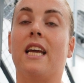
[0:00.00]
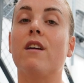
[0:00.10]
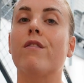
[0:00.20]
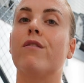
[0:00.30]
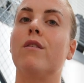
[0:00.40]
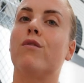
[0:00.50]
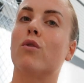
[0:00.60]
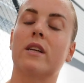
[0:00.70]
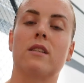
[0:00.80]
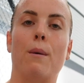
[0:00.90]
If,
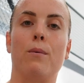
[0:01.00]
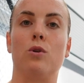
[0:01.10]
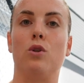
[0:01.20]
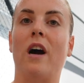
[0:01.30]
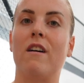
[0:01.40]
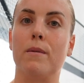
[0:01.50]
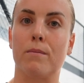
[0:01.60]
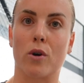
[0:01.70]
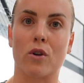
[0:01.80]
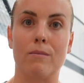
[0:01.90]
for example, you have been
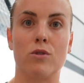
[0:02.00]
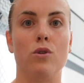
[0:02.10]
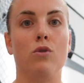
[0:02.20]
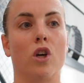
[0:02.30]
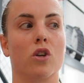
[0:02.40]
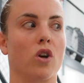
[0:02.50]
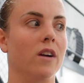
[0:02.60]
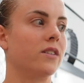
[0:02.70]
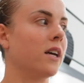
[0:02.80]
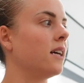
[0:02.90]
programmed to do jerk
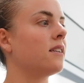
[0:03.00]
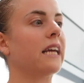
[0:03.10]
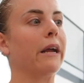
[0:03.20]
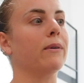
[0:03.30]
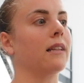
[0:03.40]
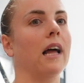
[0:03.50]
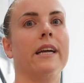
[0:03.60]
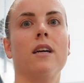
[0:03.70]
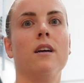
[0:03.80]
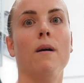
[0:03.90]
drives, say with
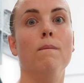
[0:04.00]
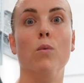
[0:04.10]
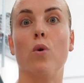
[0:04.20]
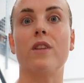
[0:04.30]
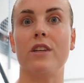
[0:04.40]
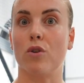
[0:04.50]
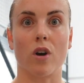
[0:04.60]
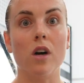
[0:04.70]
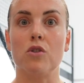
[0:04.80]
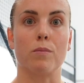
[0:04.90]
like more than your
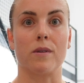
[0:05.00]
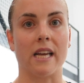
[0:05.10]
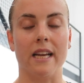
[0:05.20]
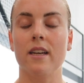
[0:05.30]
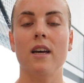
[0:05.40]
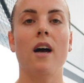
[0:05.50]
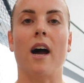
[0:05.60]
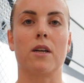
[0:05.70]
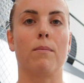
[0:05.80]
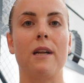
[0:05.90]
100%,
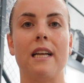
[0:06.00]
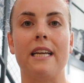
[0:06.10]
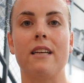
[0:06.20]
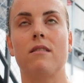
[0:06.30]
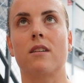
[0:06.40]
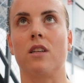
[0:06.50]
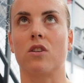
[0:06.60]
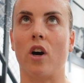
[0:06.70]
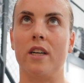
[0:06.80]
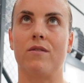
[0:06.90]
I completely can
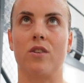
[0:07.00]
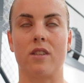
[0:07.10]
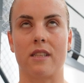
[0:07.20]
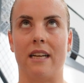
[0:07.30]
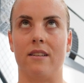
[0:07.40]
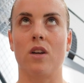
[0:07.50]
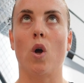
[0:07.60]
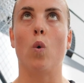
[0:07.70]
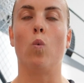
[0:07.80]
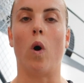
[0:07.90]
kind of understand
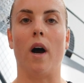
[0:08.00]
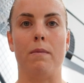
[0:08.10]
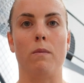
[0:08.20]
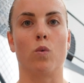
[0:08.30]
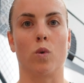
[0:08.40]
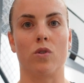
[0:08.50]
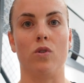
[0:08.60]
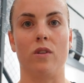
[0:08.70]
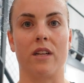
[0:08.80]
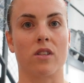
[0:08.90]
why people would want to
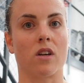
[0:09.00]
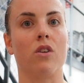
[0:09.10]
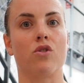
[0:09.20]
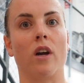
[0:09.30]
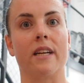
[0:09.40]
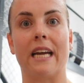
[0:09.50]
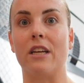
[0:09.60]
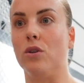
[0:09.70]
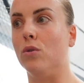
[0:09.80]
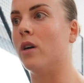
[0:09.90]
do that, to try and get
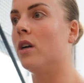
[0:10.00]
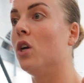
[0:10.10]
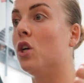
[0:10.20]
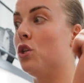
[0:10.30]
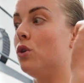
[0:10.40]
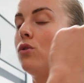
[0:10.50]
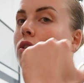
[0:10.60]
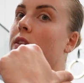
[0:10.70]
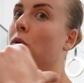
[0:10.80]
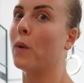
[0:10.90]
you
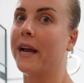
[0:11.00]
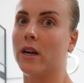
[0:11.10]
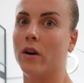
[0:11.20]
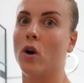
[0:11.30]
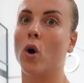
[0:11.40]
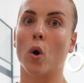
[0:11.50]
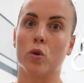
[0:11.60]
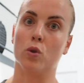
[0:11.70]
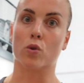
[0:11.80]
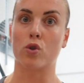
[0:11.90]
used to the weight on your